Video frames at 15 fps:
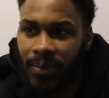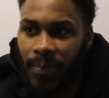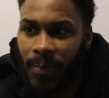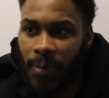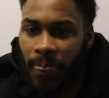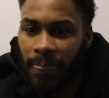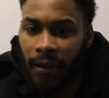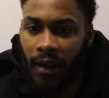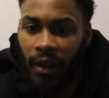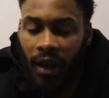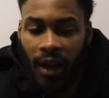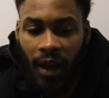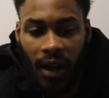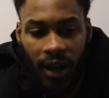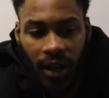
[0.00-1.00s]

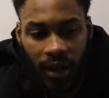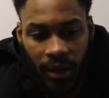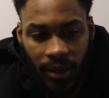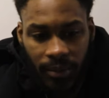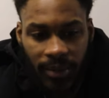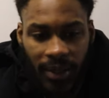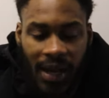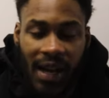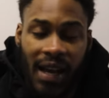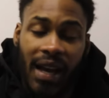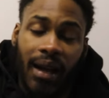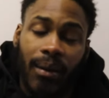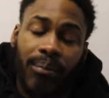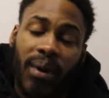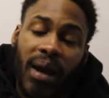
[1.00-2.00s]
I
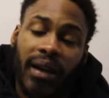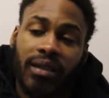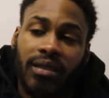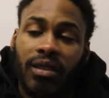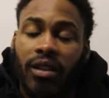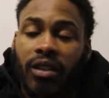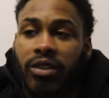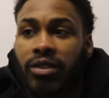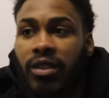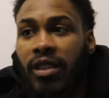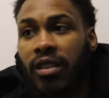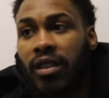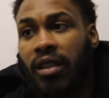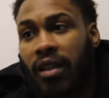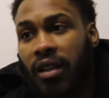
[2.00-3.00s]
had back
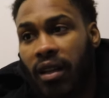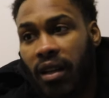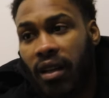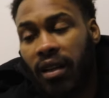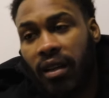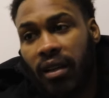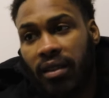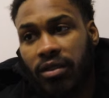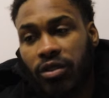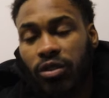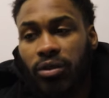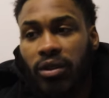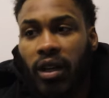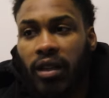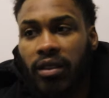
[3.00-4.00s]
surgery
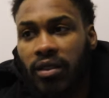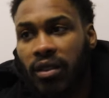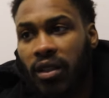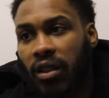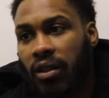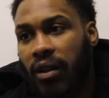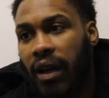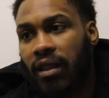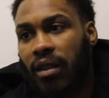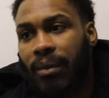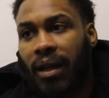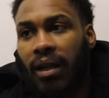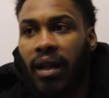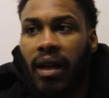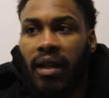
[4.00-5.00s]
2 years ago after
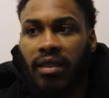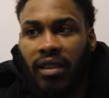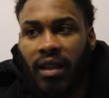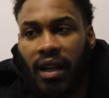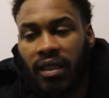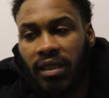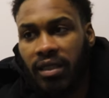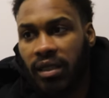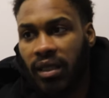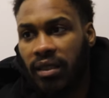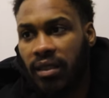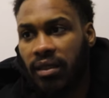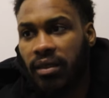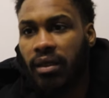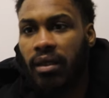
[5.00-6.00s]
my last college
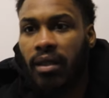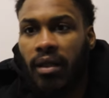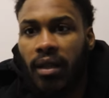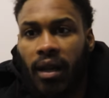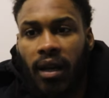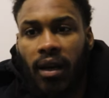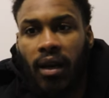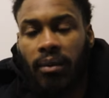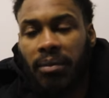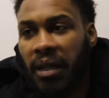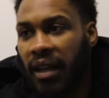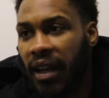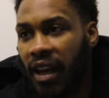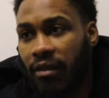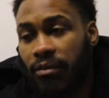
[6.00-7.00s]
season.
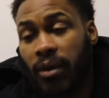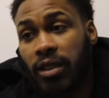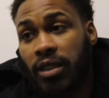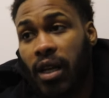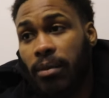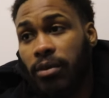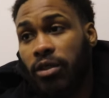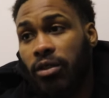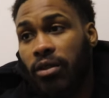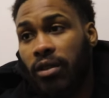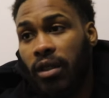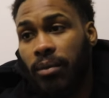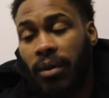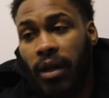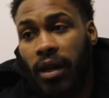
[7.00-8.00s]
Didn't have much
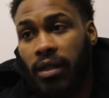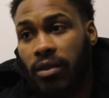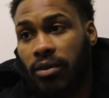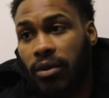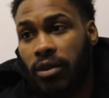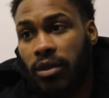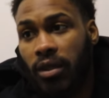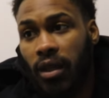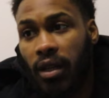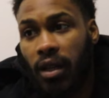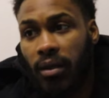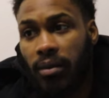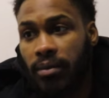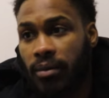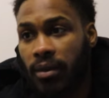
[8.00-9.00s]
opportunity, to be honest with
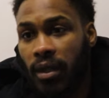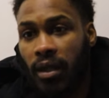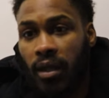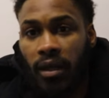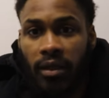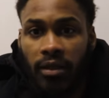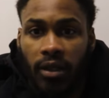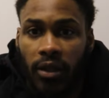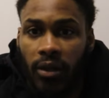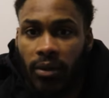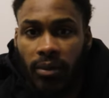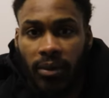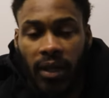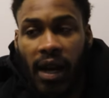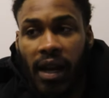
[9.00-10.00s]
you. So
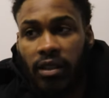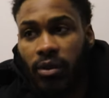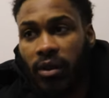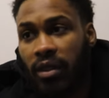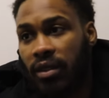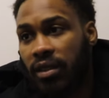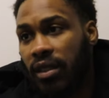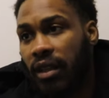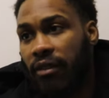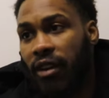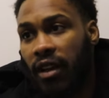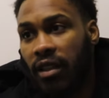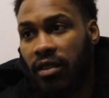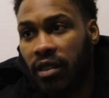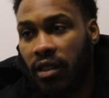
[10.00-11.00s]
guys wanted to see if
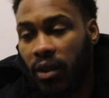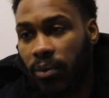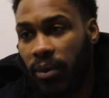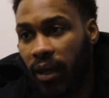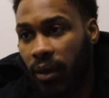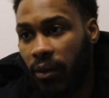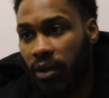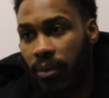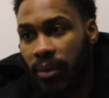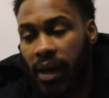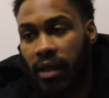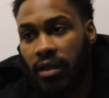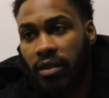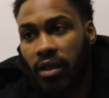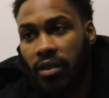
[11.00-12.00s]
I could still play with the
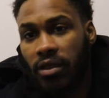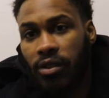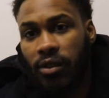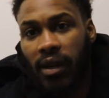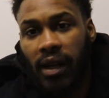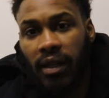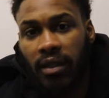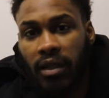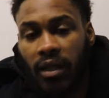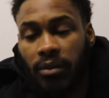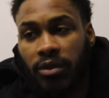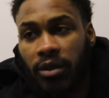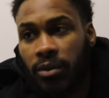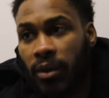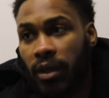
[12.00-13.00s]
back surgery, so I had to
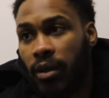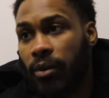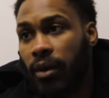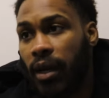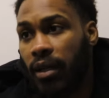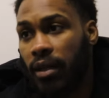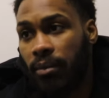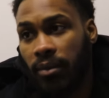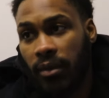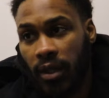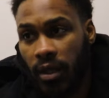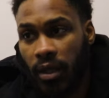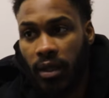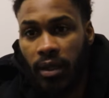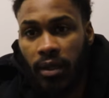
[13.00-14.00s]
come somewhere where I
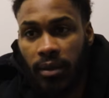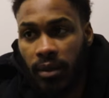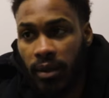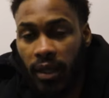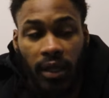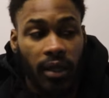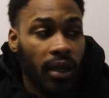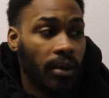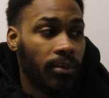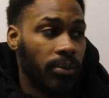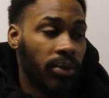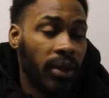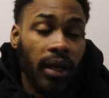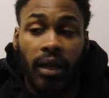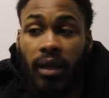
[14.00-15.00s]
can get numb
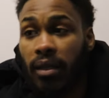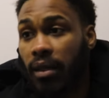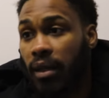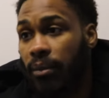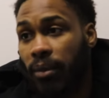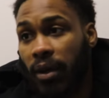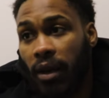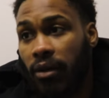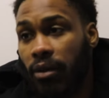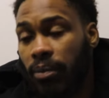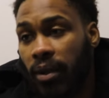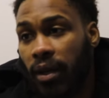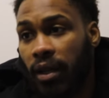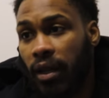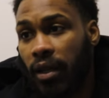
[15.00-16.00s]
play and be able to
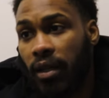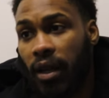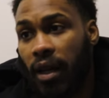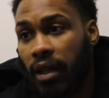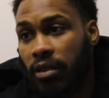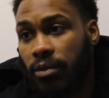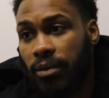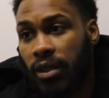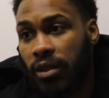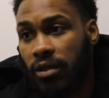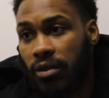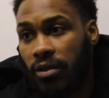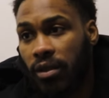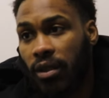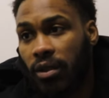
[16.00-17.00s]
play at the highest
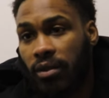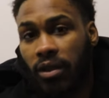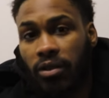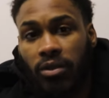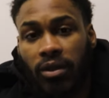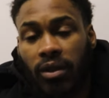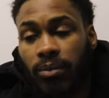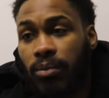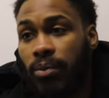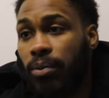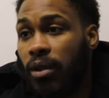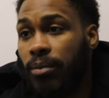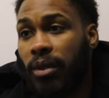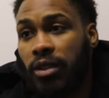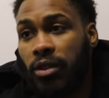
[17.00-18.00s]
potential. So this was
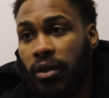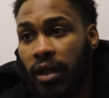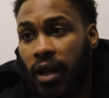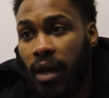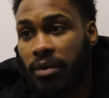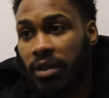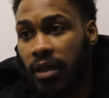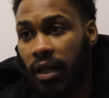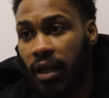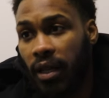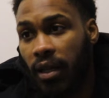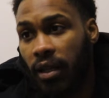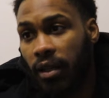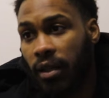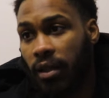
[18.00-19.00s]
pretty much the only option I
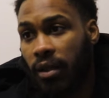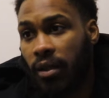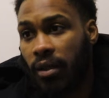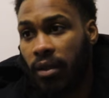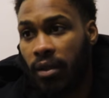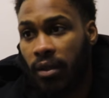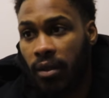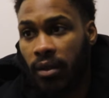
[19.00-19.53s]
had.